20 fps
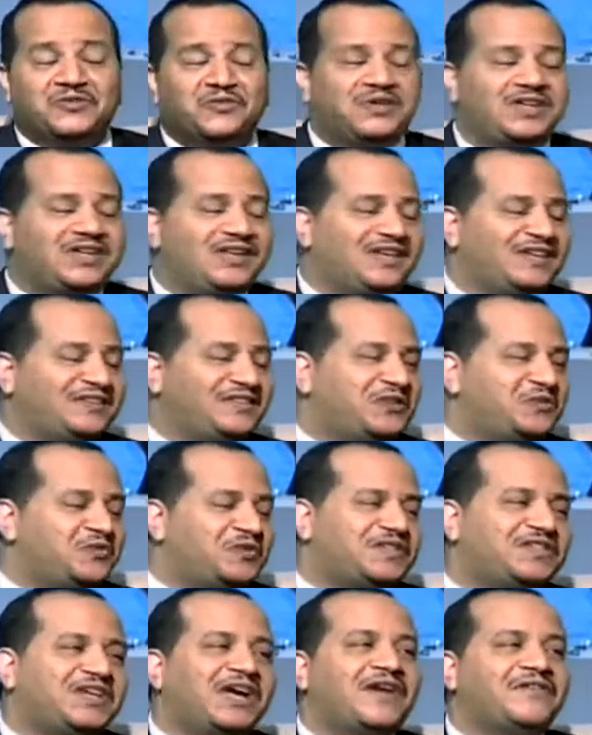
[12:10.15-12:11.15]
Did we
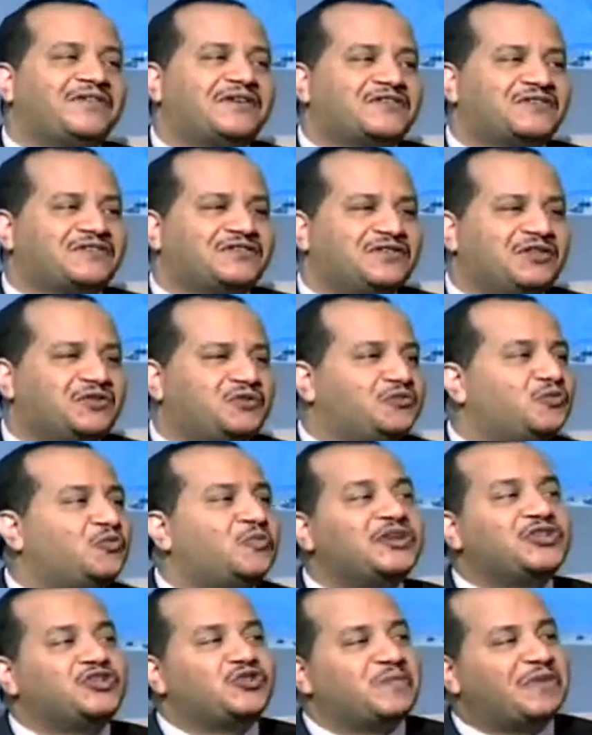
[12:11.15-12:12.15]
see others? Did
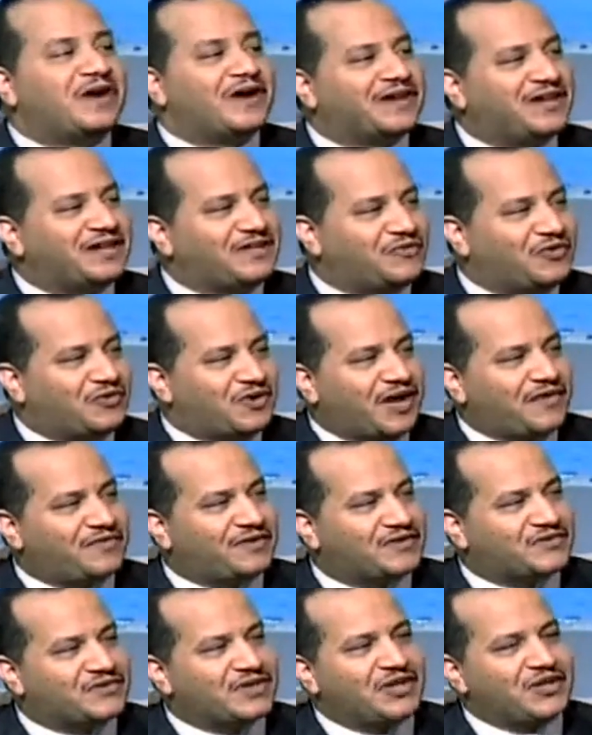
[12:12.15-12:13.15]
we do benchmarking
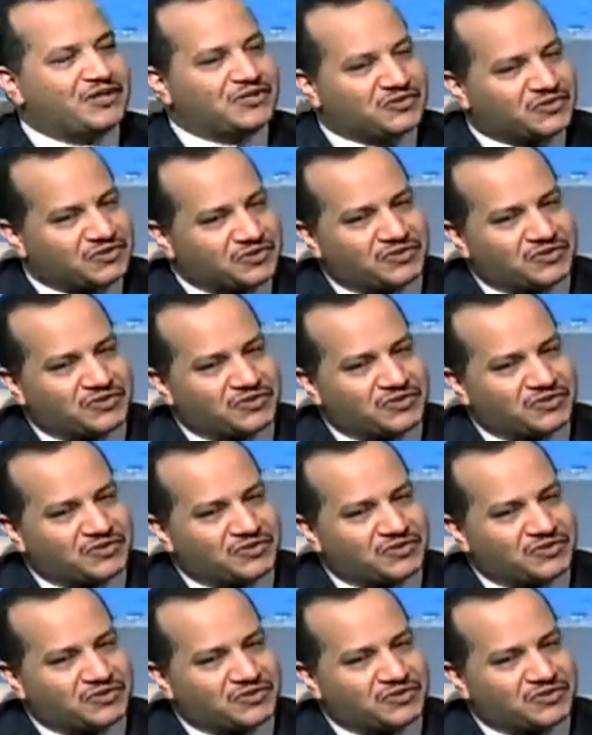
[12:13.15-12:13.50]
for others?